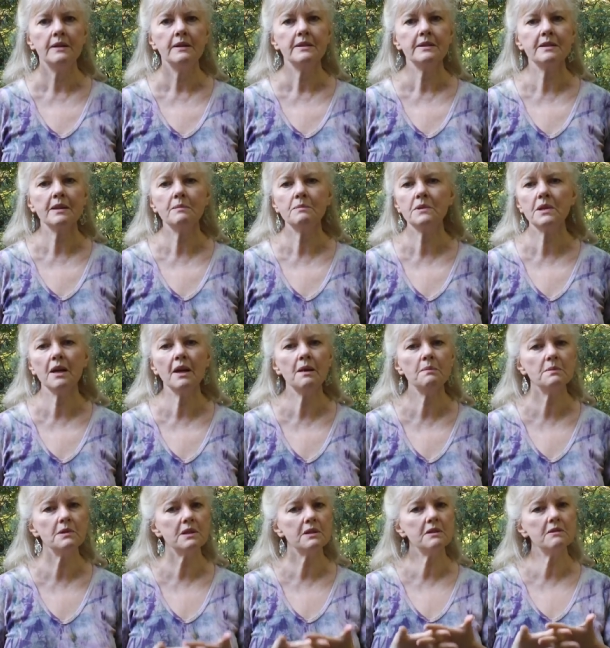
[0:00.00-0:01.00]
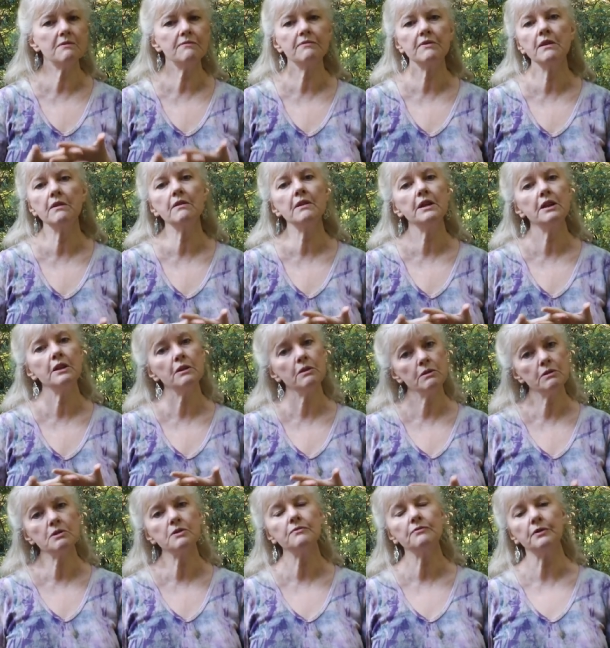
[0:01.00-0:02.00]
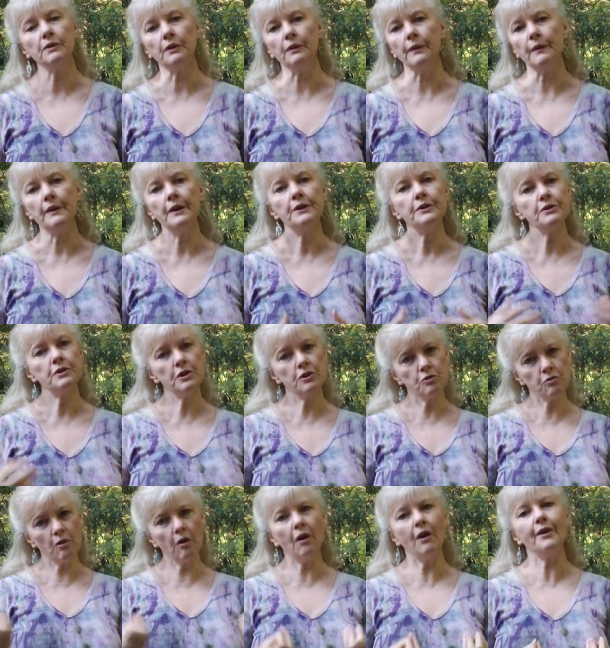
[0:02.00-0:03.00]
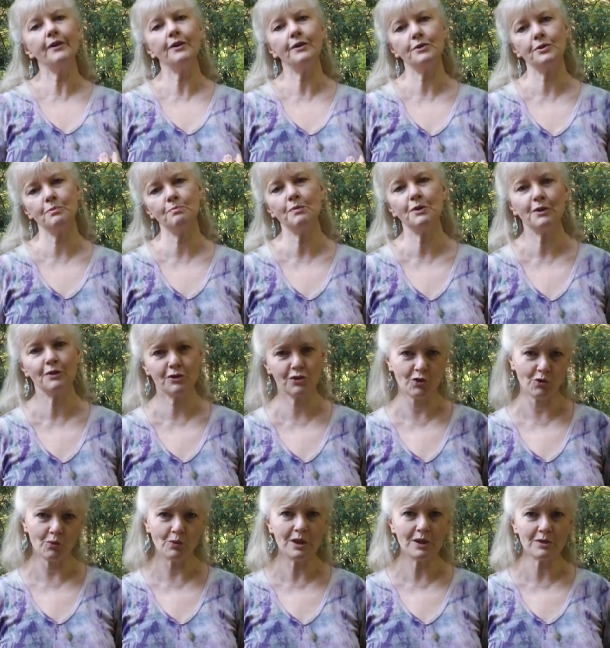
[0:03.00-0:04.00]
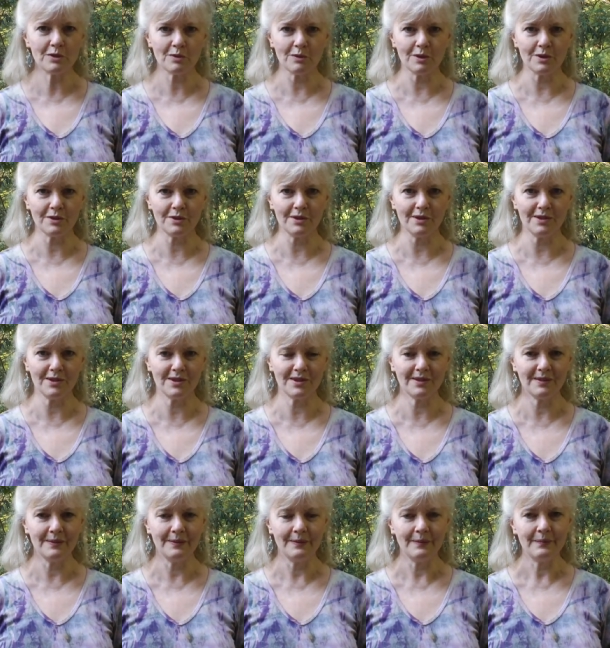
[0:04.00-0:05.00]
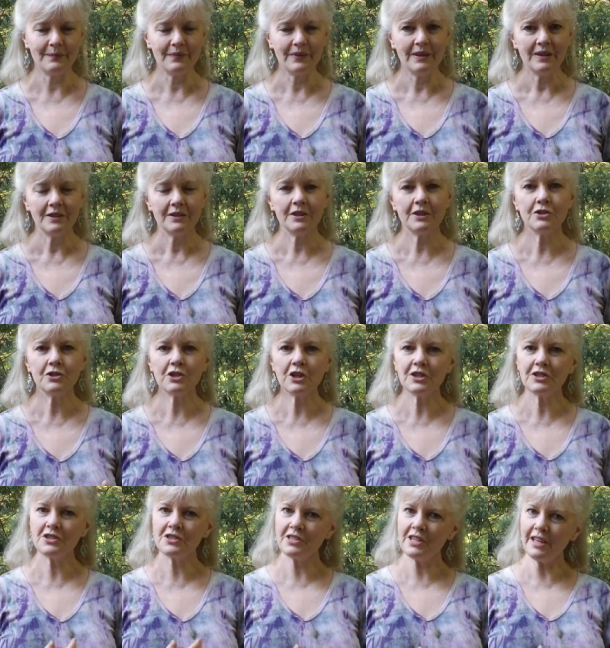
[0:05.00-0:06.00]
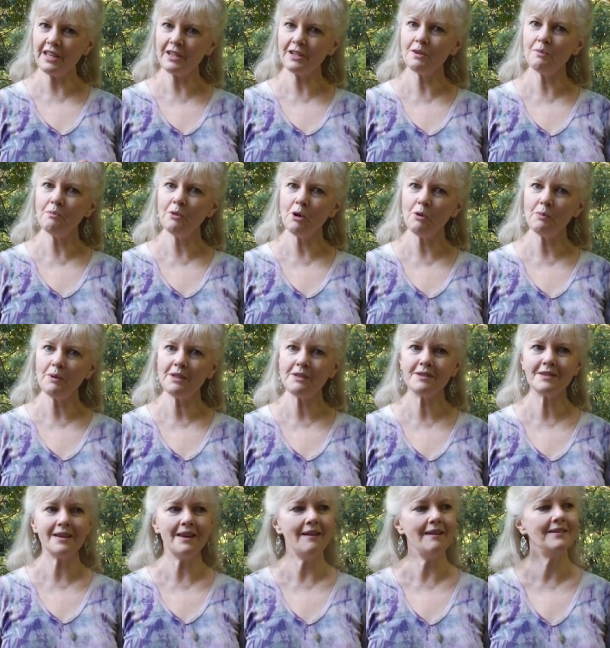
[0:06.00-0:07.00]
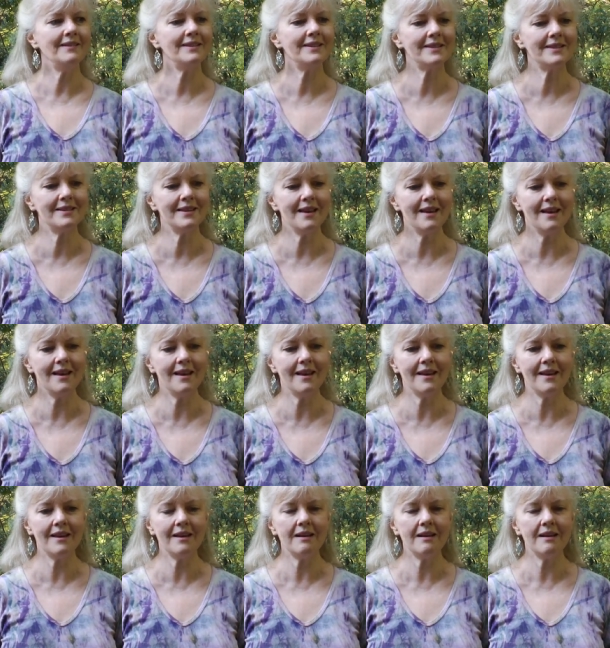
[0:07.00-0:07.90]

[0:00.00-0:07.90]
sometimes it's very useful to draw on our spiritual resources, to just take a moment and say,